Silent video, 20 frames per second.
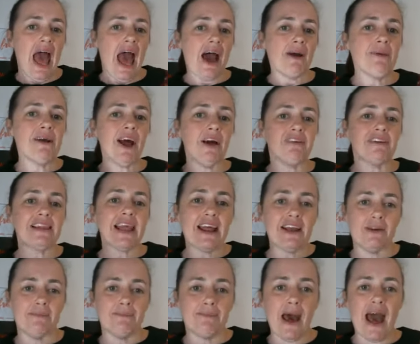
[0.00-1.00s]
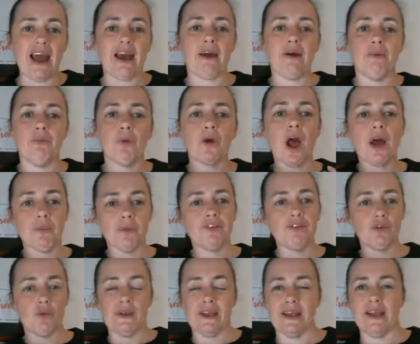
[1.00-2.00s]
And when I related back what I was
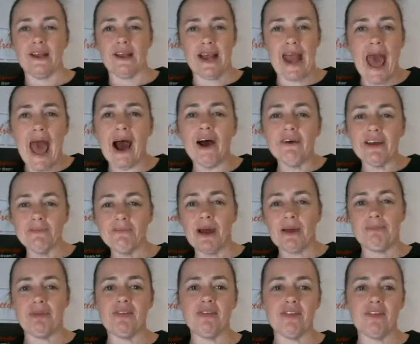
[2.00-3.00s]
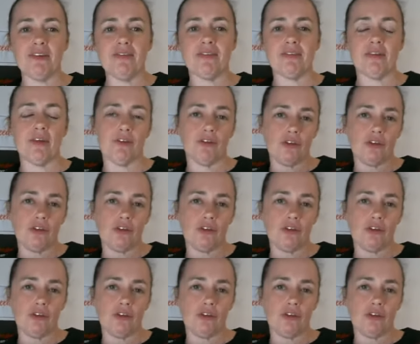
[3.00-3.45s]
doing now in my business